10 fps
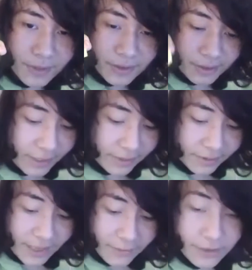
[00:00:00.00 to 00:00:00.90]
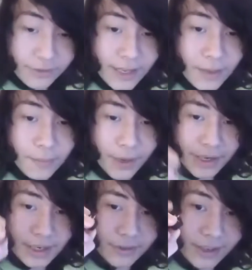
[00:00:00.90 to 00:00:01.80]
So you take the scaffold, you take a
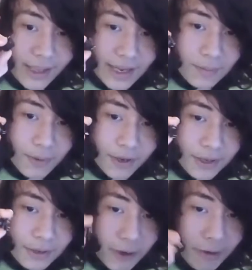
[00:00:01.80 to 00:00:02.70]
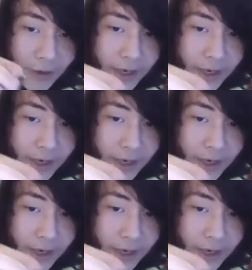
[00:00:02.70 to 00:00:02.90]
button, you take any button you want,